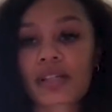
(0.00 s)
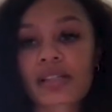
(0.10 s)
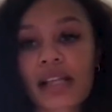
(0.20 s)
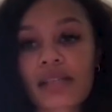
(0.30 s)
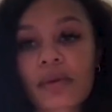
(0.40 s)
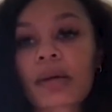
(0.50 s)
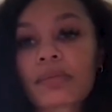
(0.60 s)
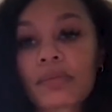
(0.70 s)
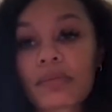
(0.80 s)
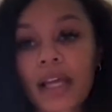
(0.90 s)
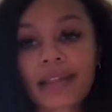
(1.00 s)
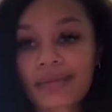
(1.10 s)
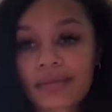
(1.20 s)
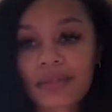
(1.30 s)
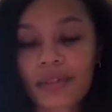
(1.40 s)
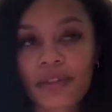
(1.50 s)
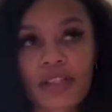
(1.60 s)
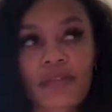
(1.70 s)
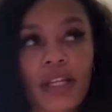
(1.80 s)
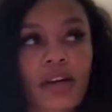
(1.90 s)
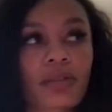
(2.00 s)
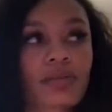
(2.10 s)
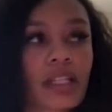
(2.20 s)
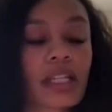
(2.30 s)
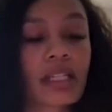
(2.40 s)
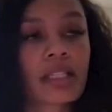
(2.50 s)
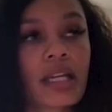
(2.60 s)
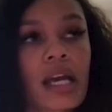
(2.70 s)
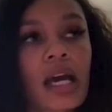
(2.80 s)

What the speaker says: cause that's what like the first video did.